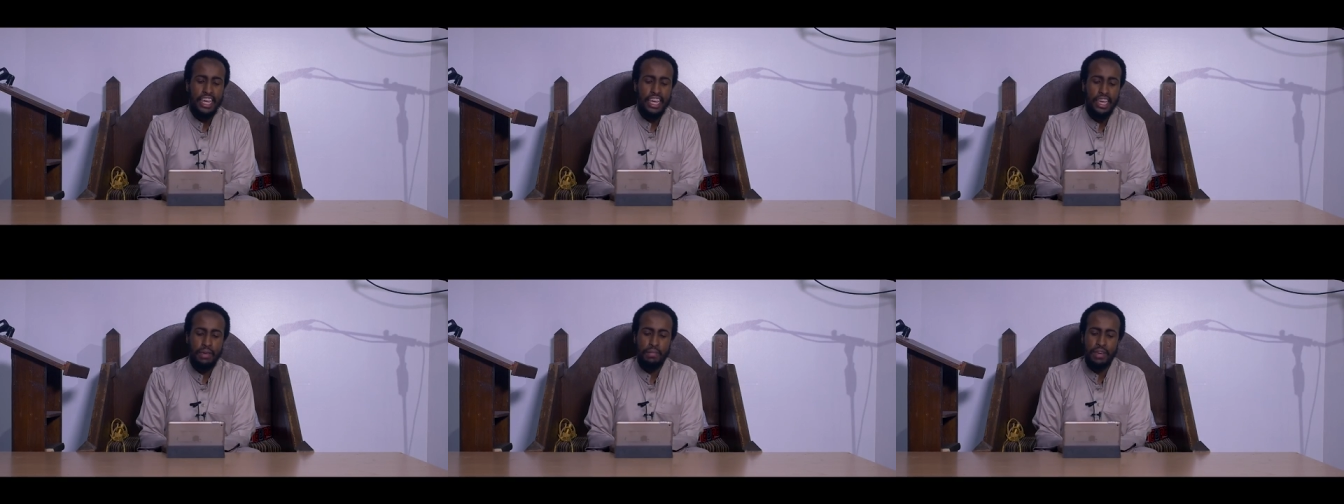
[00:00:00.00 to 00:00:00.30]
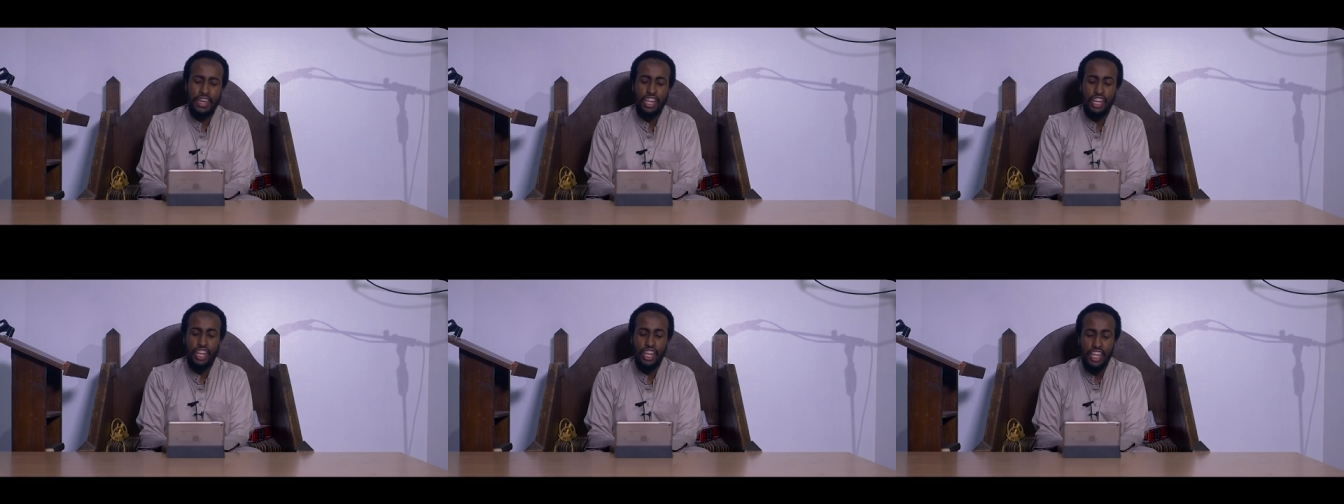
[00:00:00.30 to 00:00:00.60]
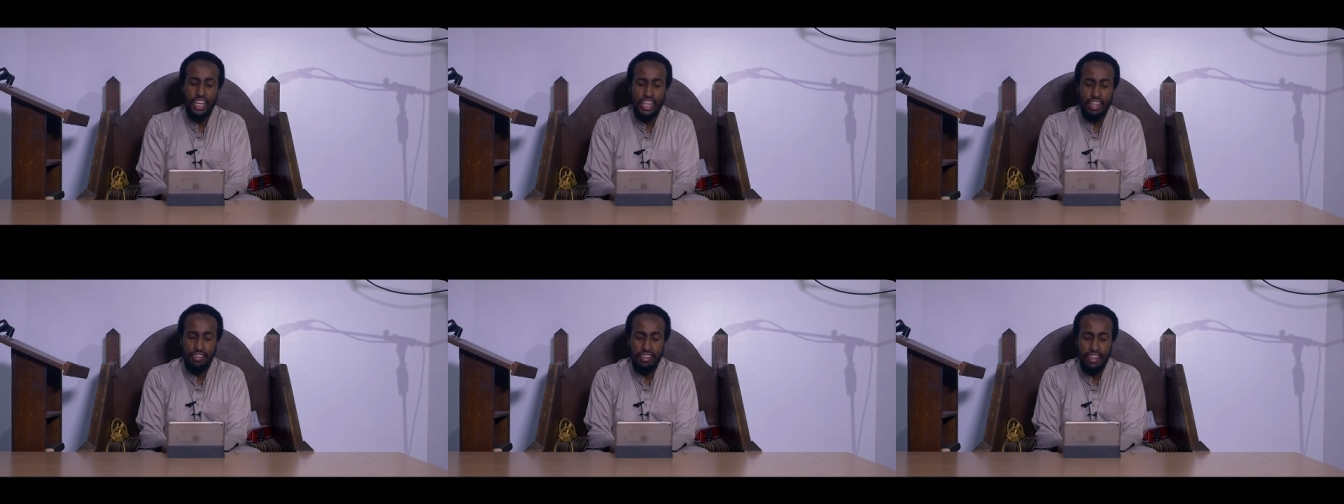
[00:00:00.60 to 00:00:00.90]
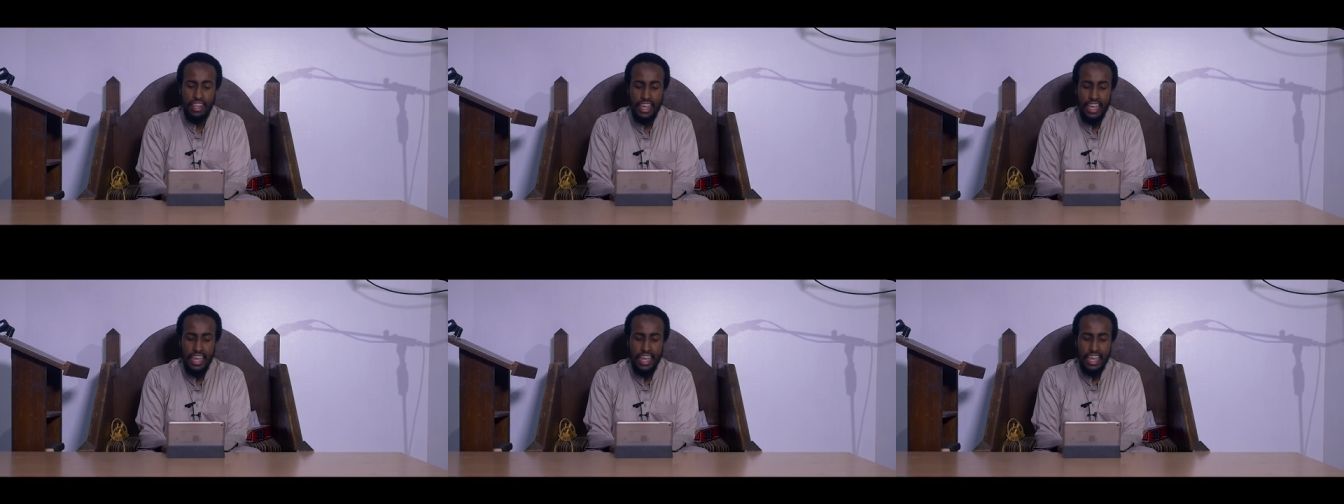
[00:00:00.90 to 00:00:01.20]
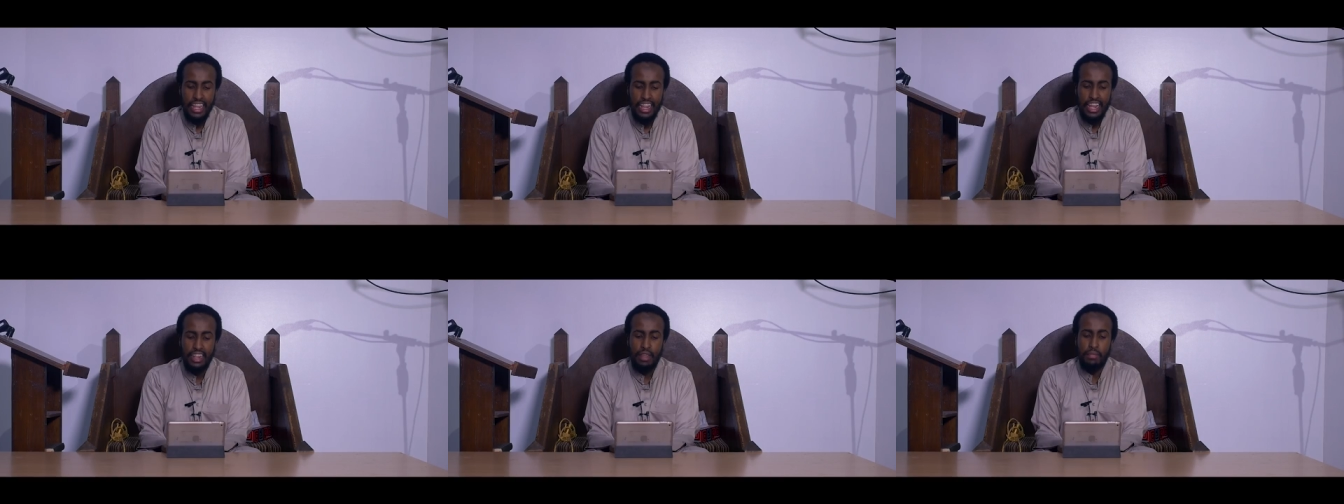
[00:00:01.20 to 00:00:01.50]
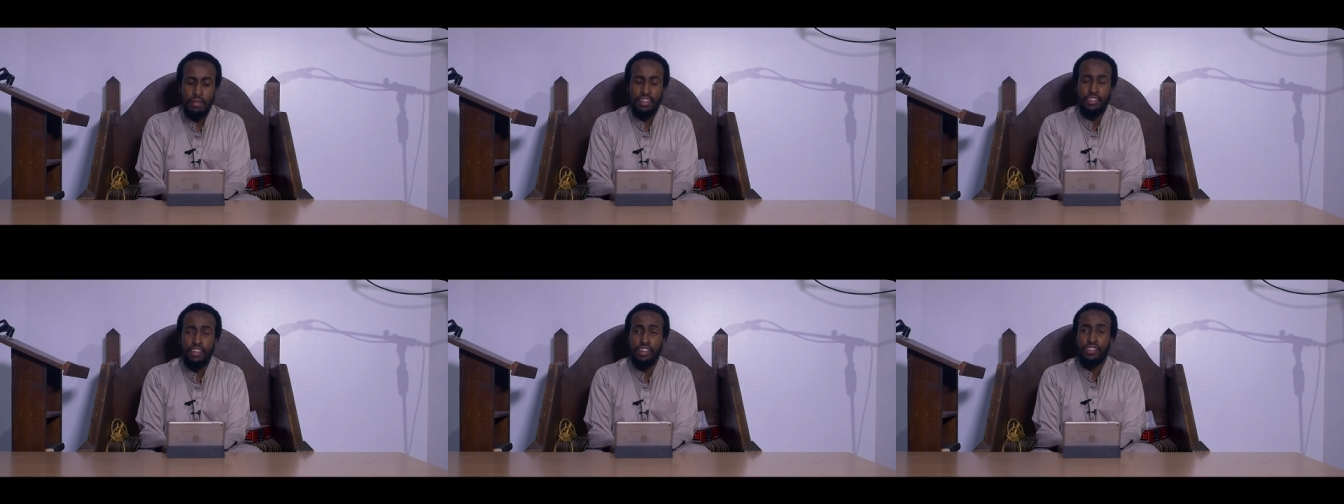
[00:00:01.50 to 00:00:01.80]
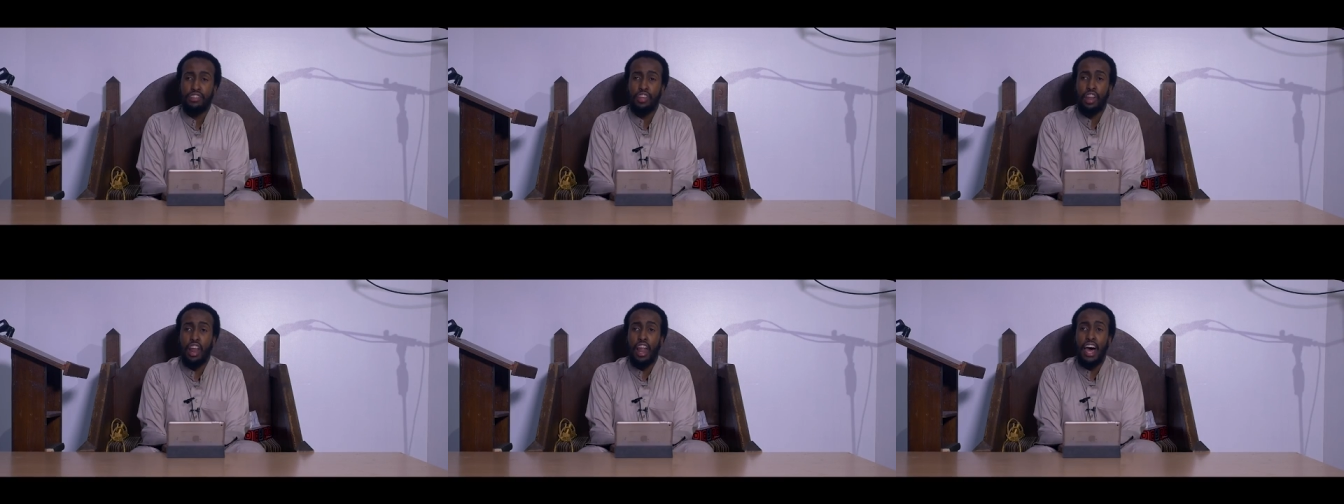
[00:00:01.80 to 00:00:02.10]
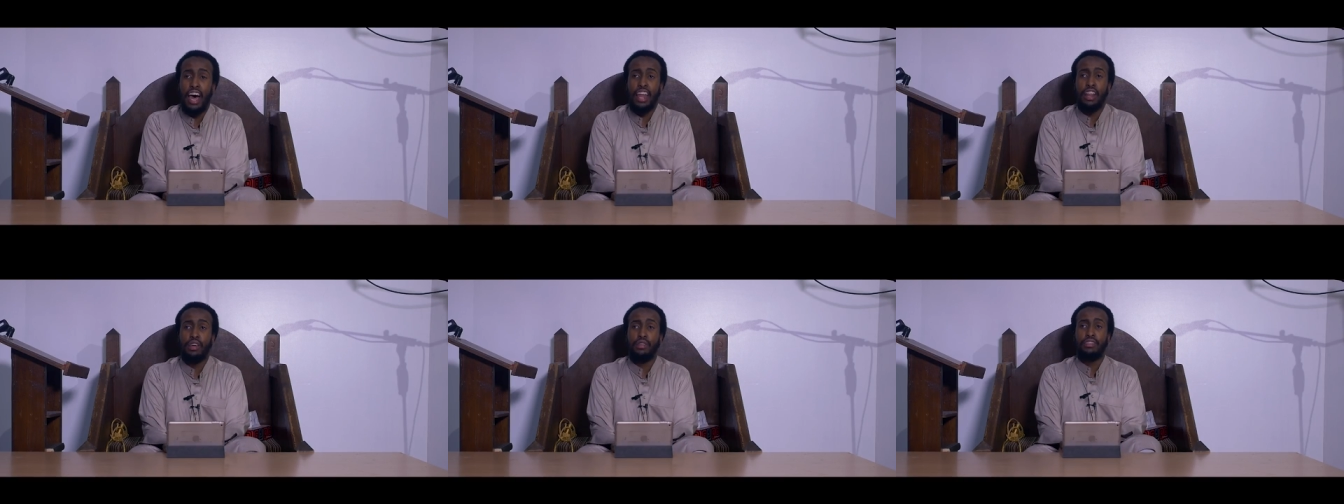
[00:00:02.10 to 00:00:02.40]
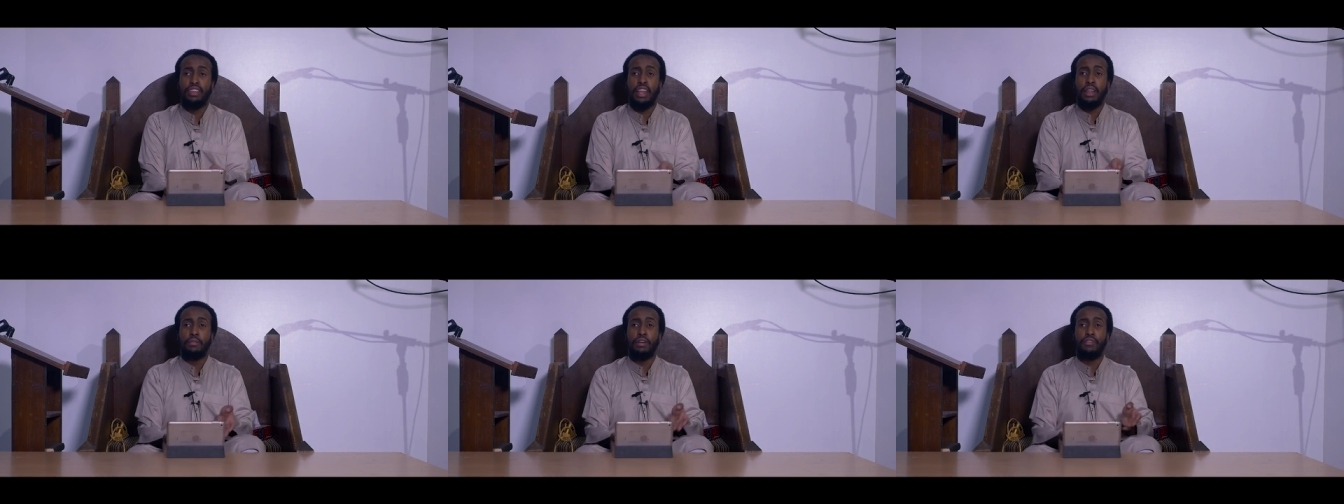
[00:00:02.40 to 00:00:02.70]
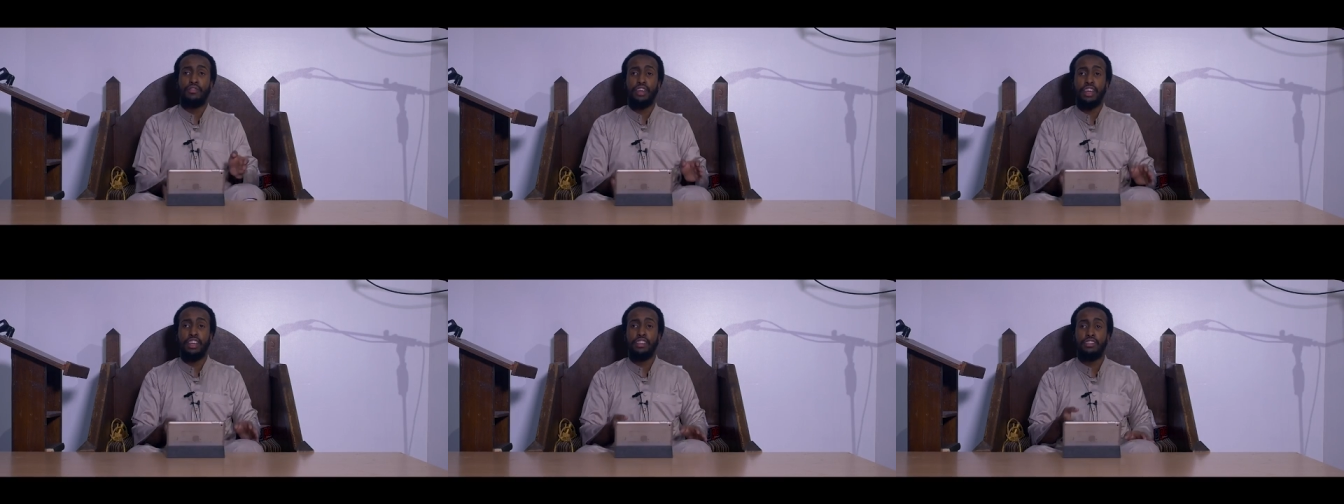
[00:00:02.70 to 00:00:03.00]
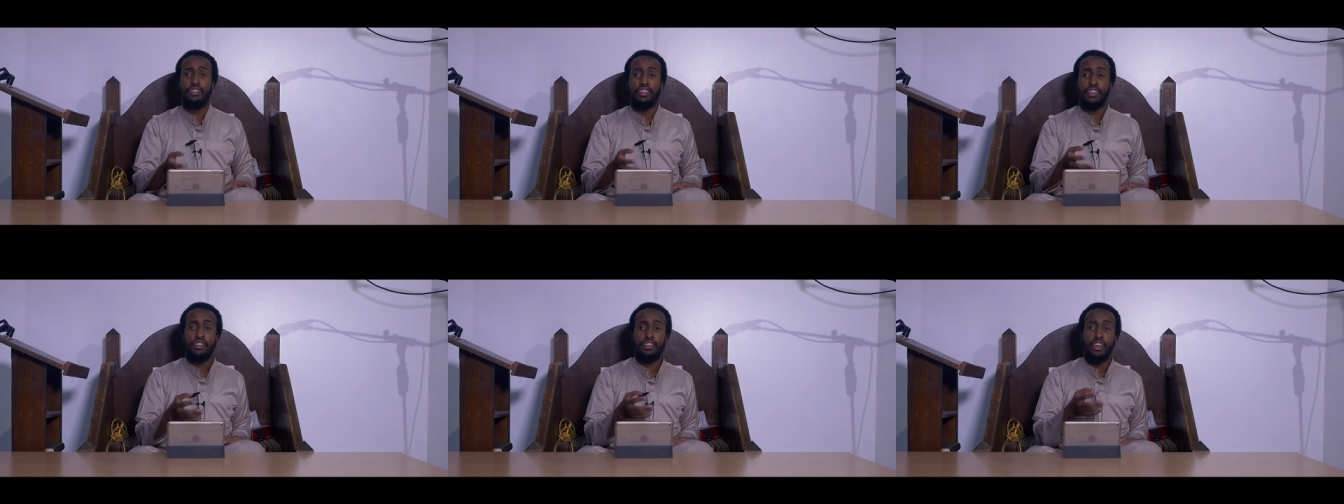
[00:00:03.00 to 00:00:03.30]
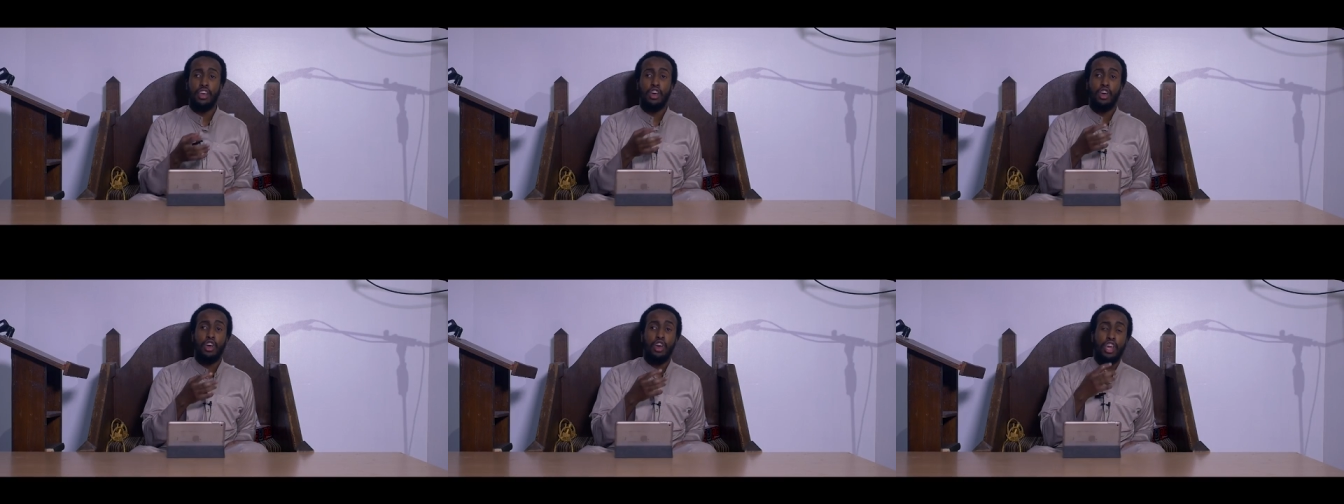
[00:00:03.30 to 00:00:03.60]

he mentions that the Messenger sallallahu alayhi wa sallam, for instance,